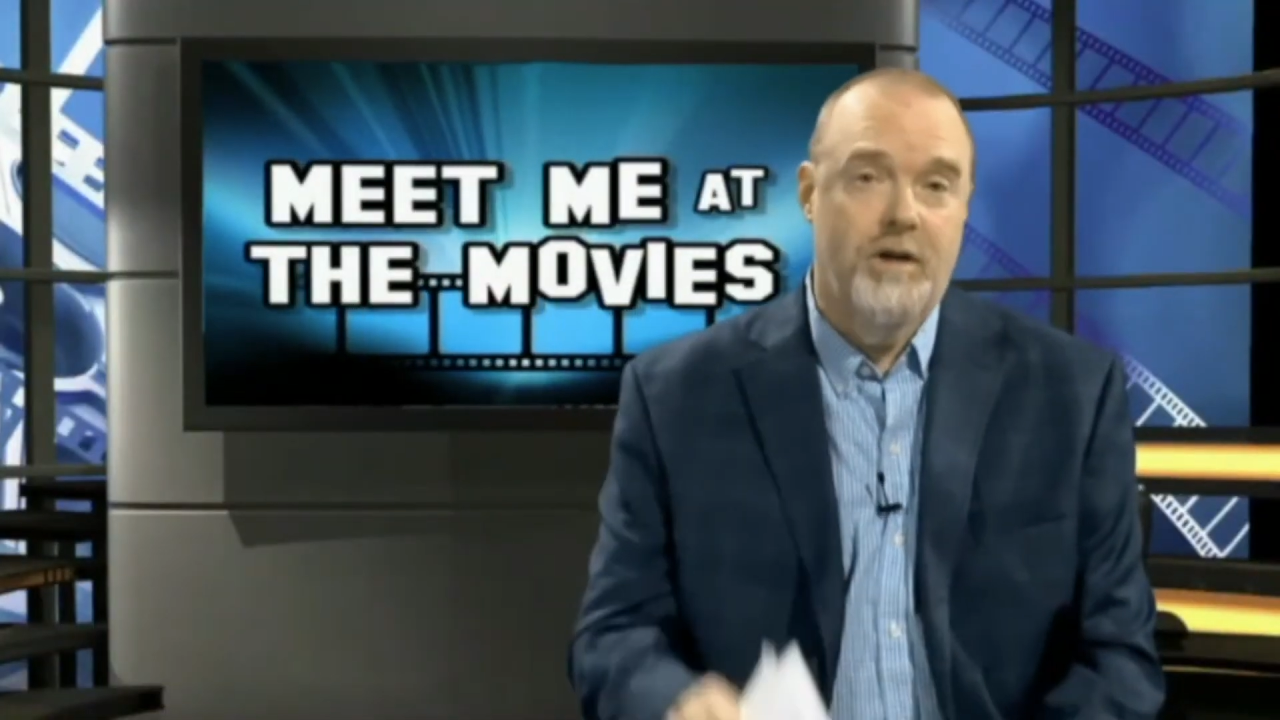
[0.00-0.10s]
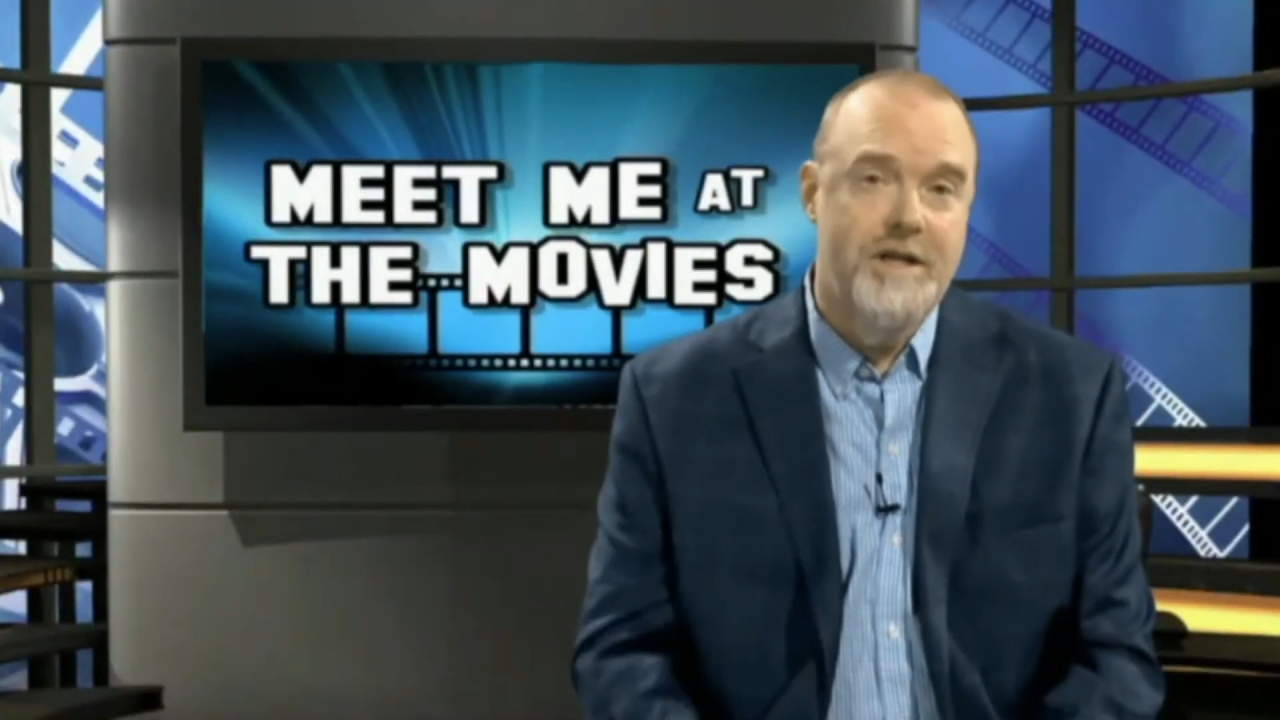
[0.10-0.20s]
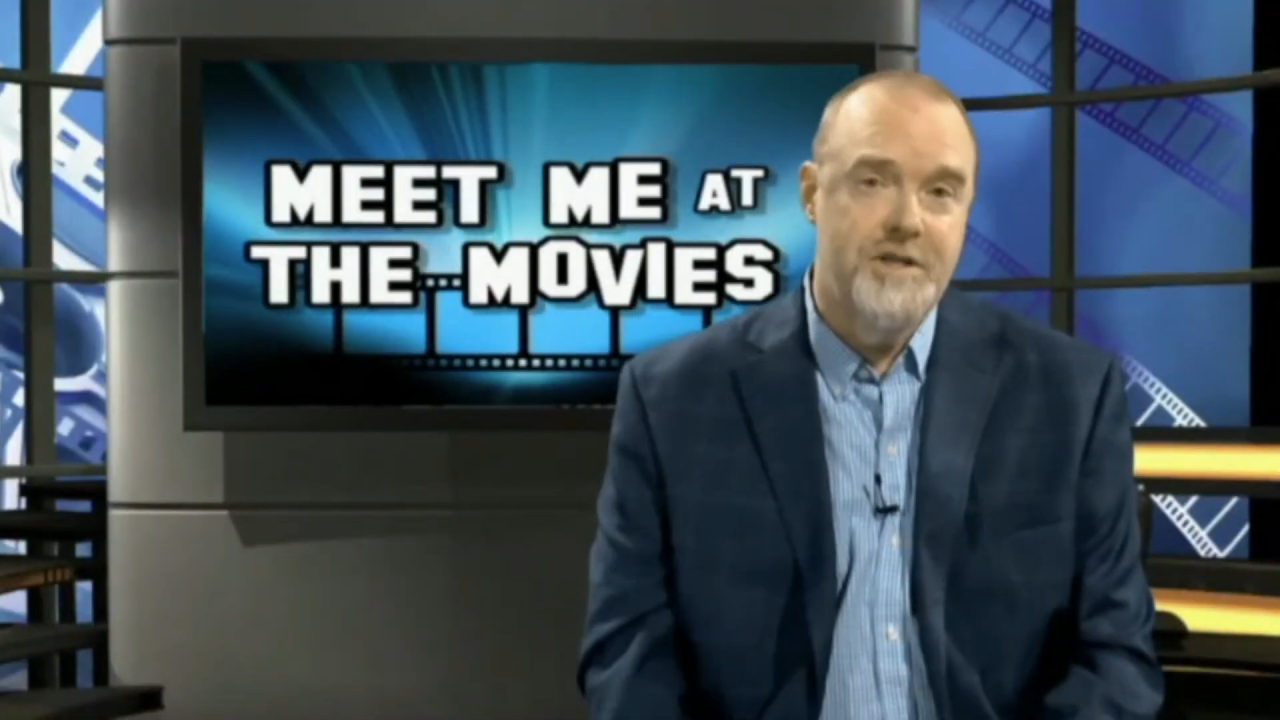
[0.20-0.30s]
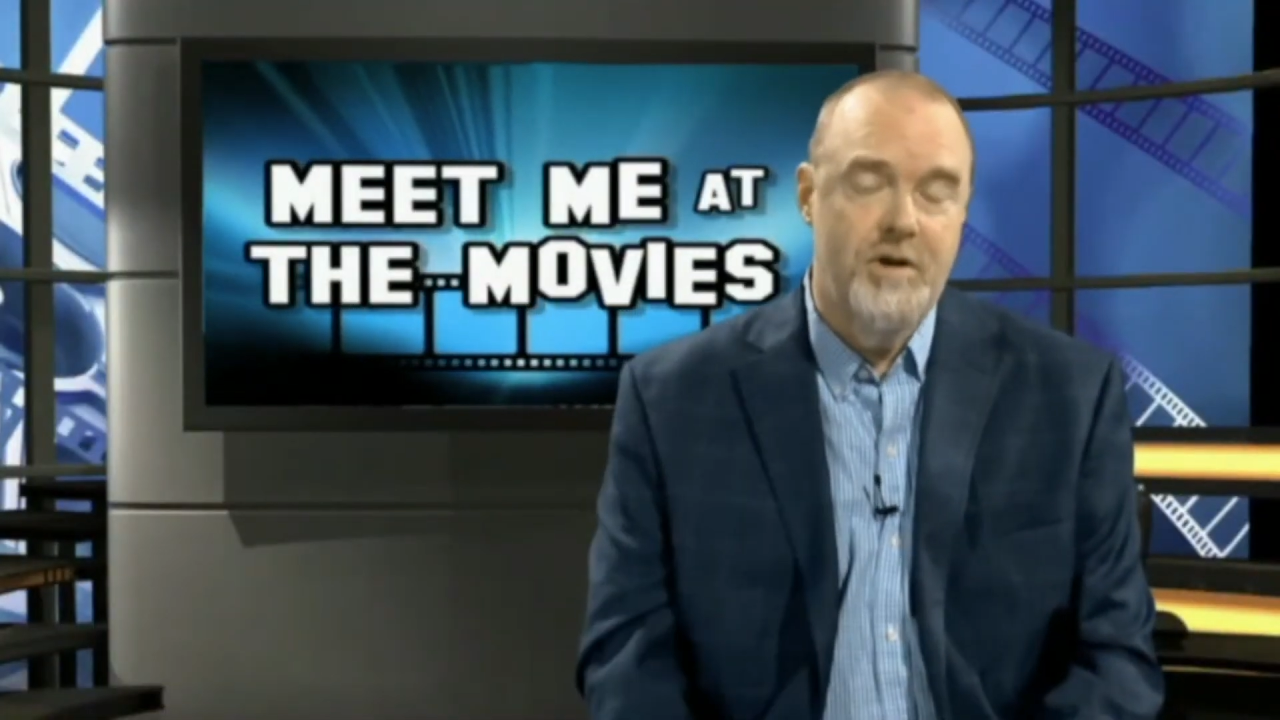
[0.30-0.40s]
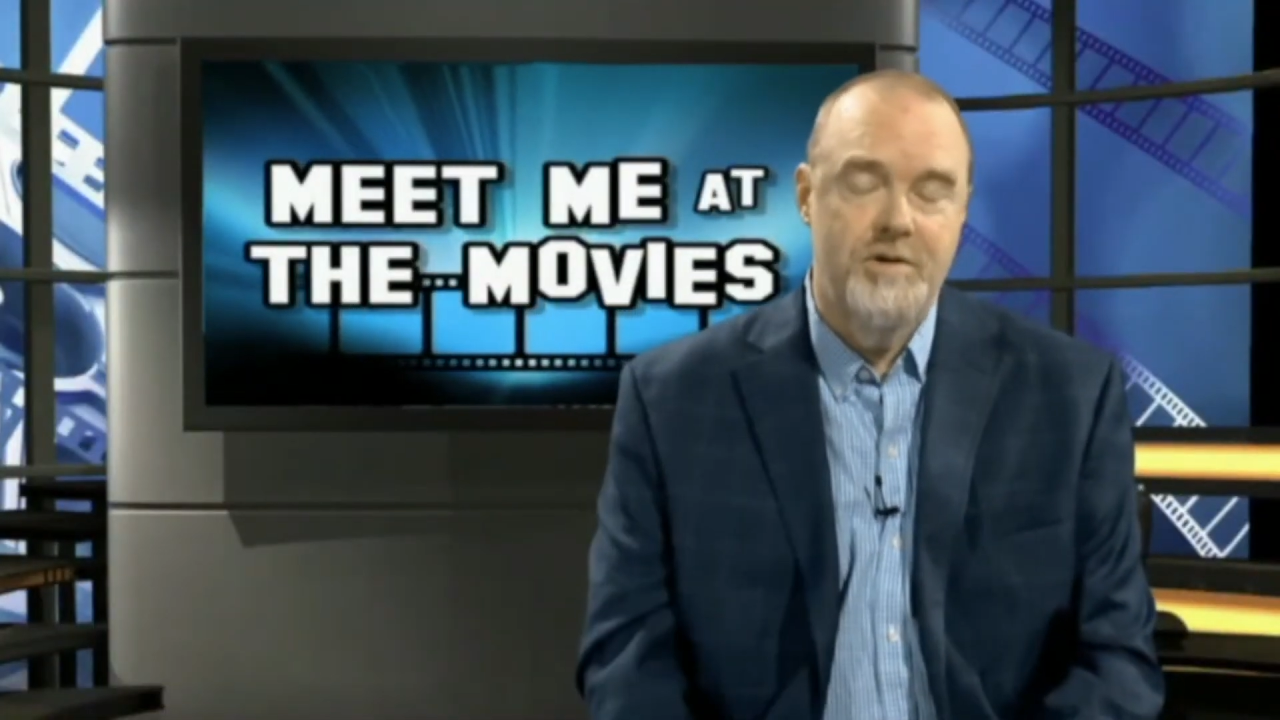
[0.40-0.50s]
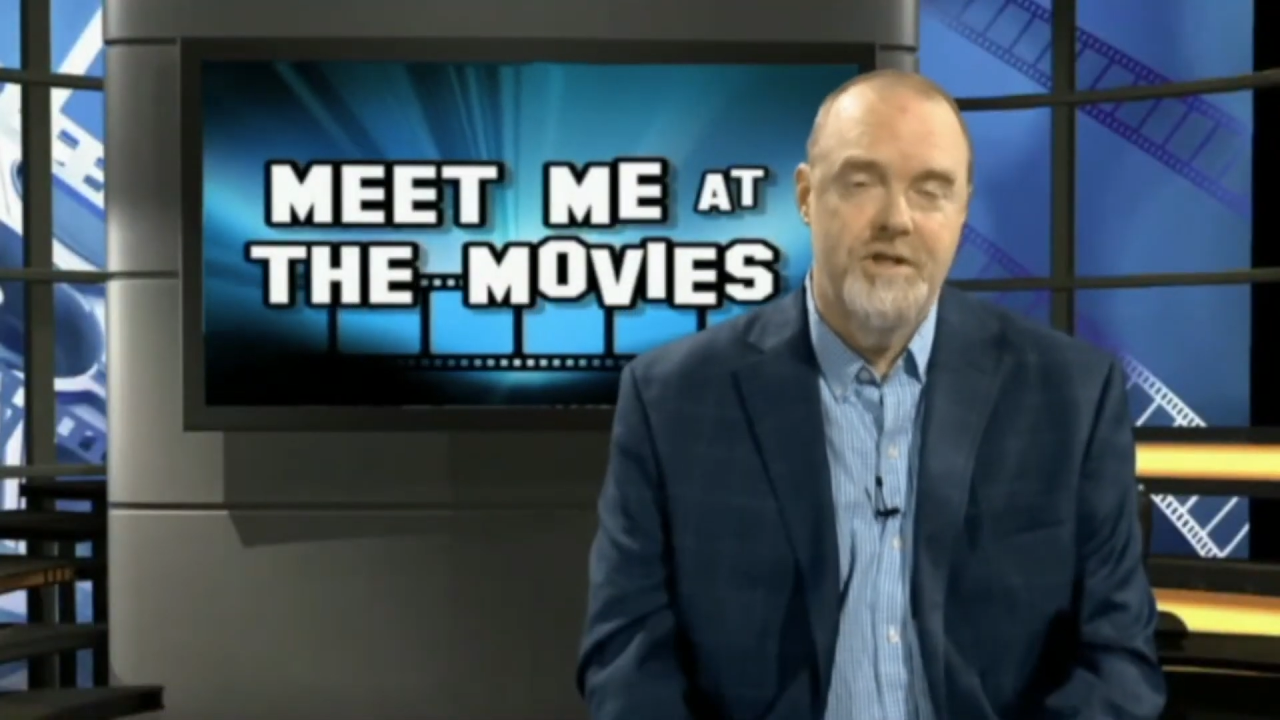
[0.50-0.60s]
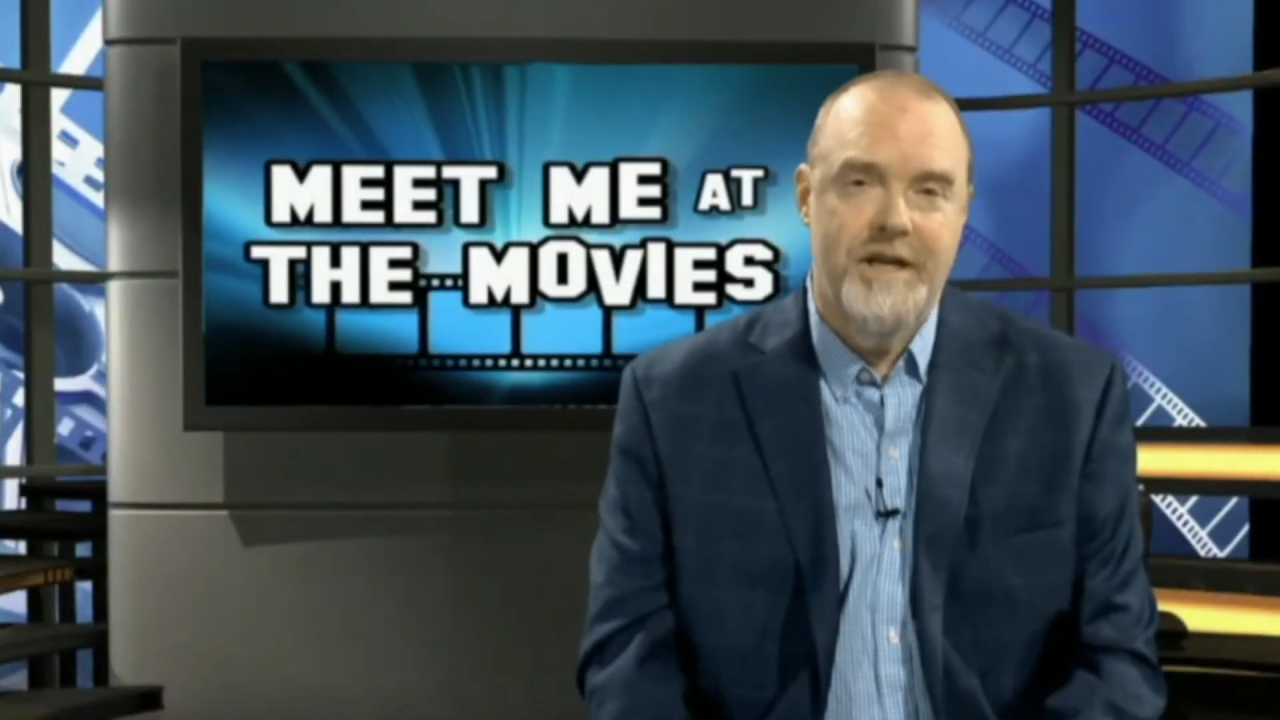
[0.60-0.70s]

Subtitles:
listeners